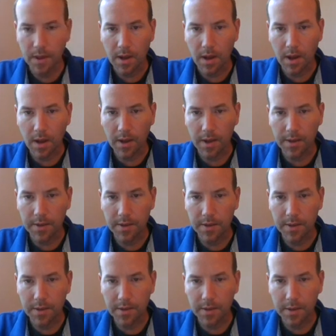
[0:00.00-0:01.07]

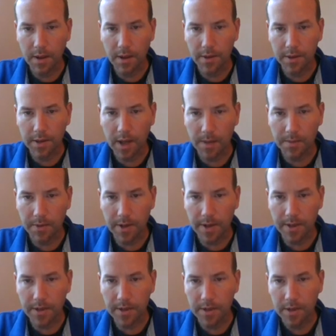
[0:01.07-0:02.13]
on the top
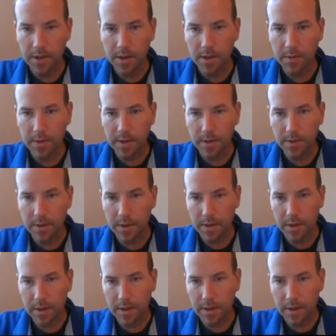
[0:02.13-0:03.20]
right,
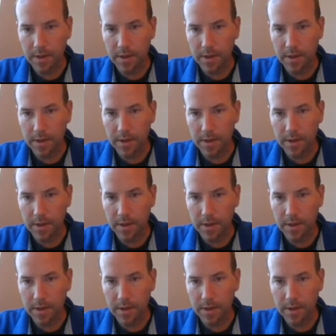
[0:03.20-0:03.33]
we